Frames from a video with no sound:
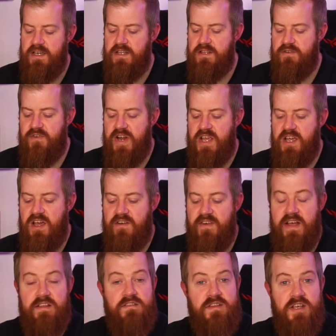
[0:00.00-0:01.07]
The ring
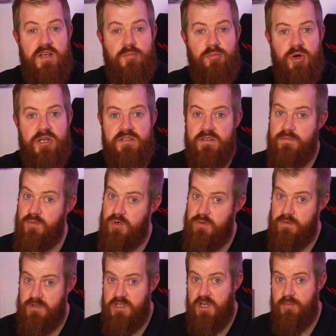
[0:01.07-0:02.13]
around the bottom
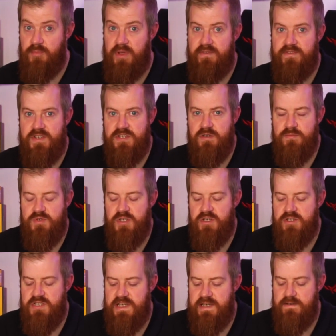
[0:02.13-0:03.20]
or top if it's
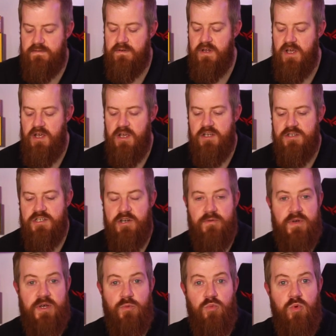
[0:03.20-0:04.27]
upside down,
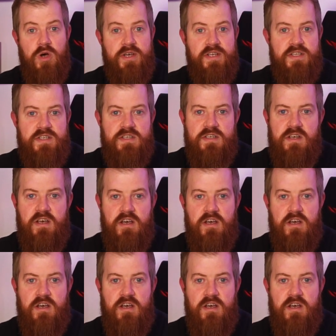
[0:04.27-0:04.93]
showing white